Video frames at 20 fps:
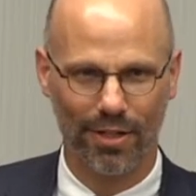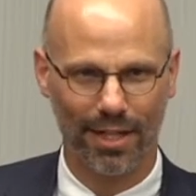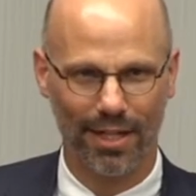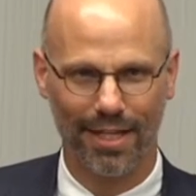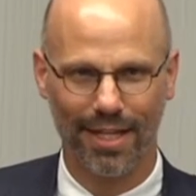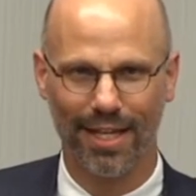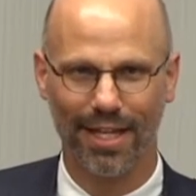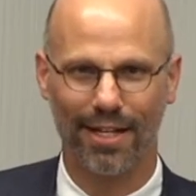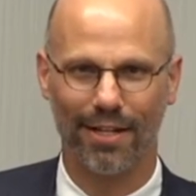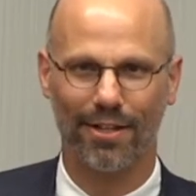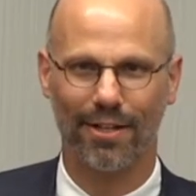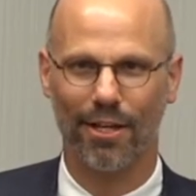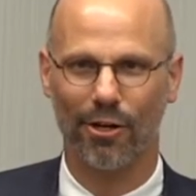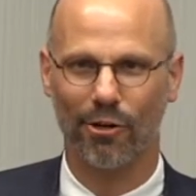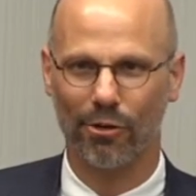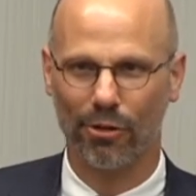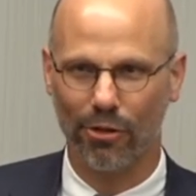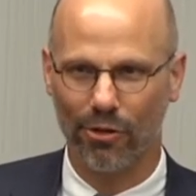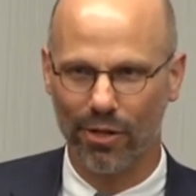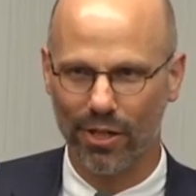again, they're
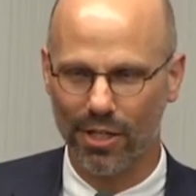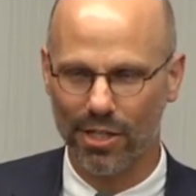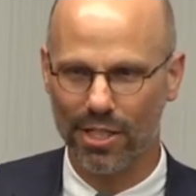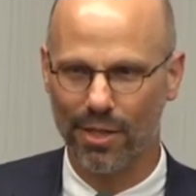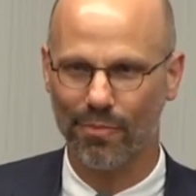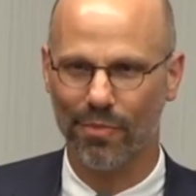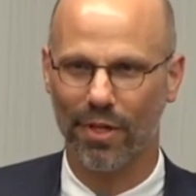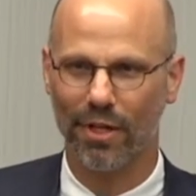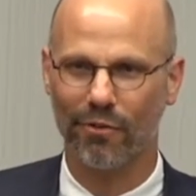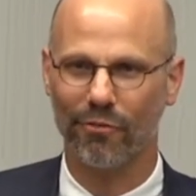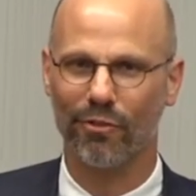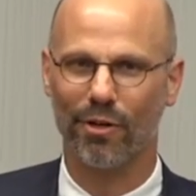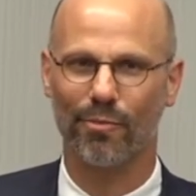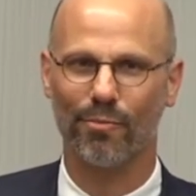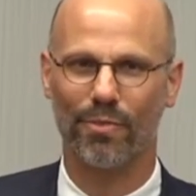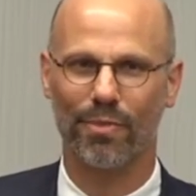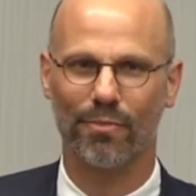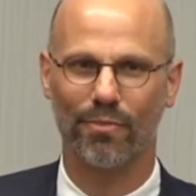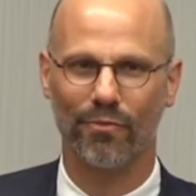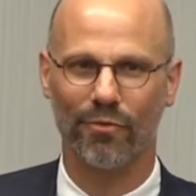learning something from,
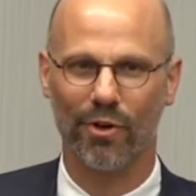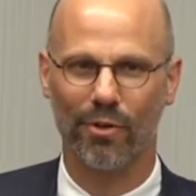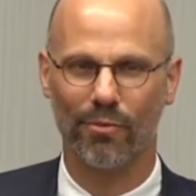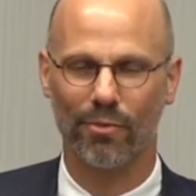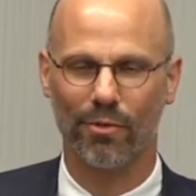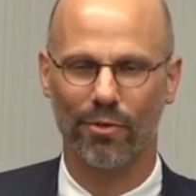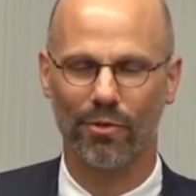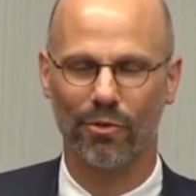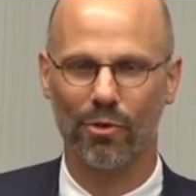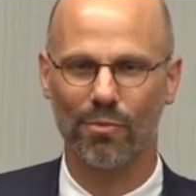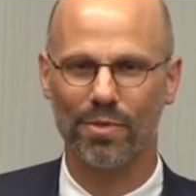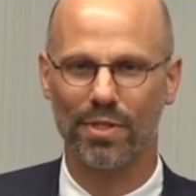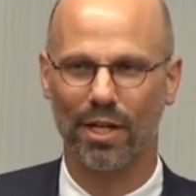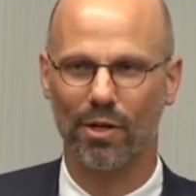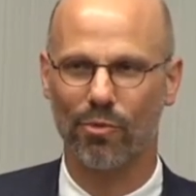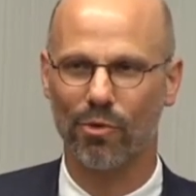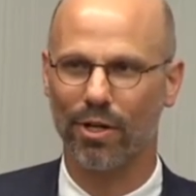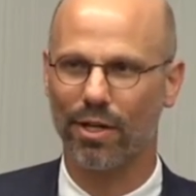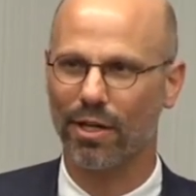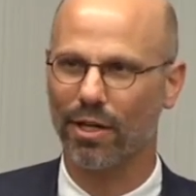from groups that are
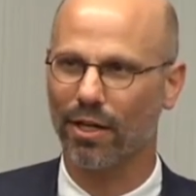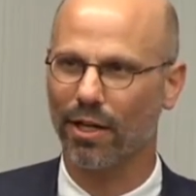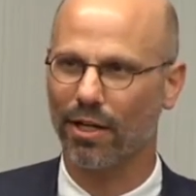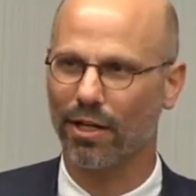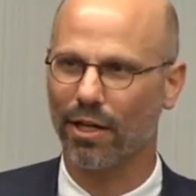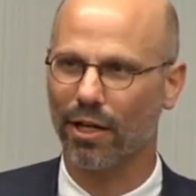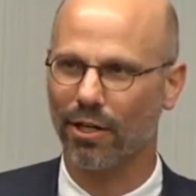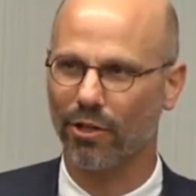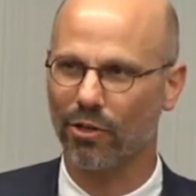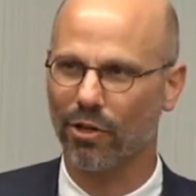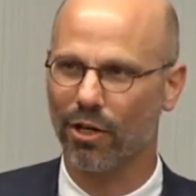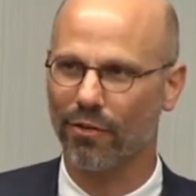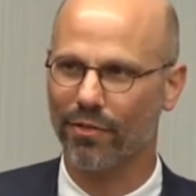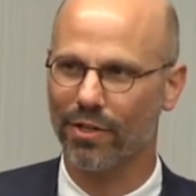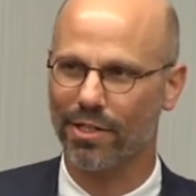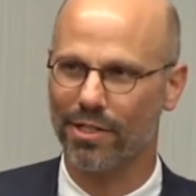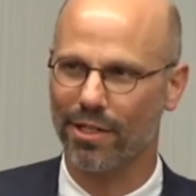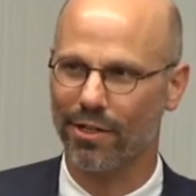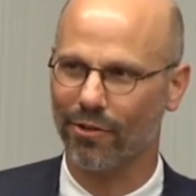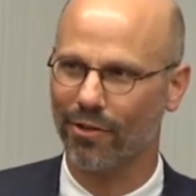working on, on coffee,
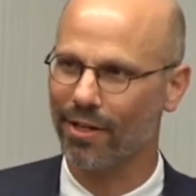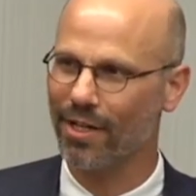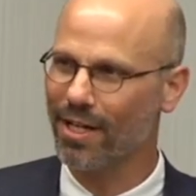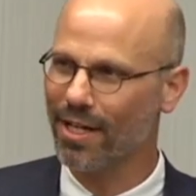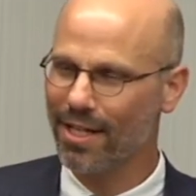et cetera.